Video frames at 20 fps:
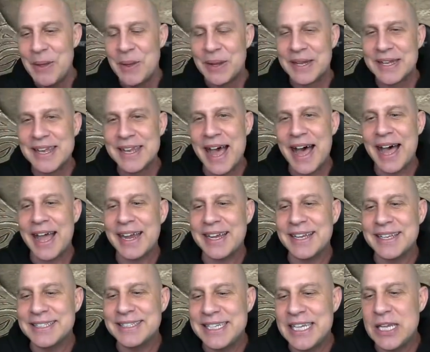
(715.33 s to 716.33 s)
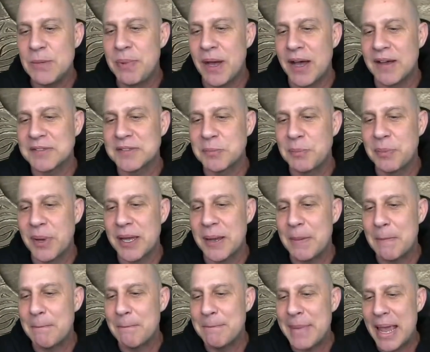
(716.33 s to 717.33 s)
9 debuffs,
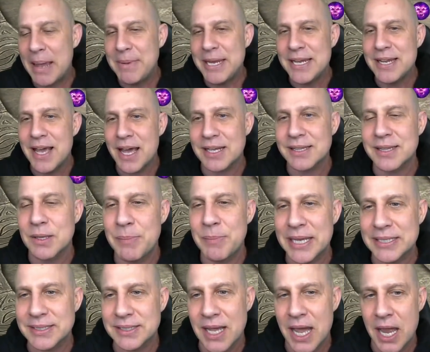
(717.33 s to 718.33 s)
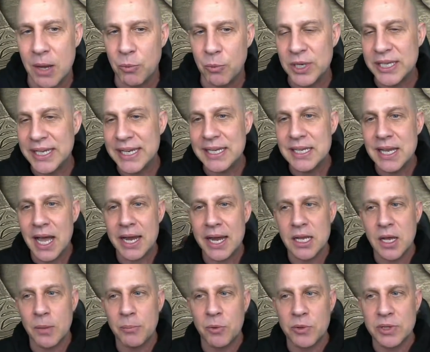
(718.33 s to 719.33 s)
but maybe not at the best time. We need 9
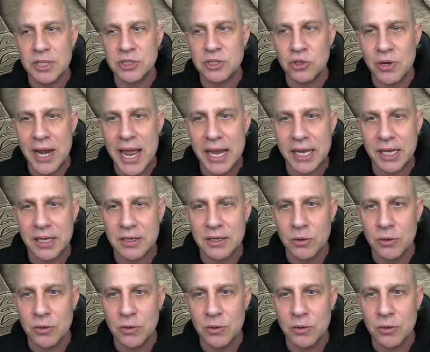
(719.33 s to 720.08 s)
up when the dragon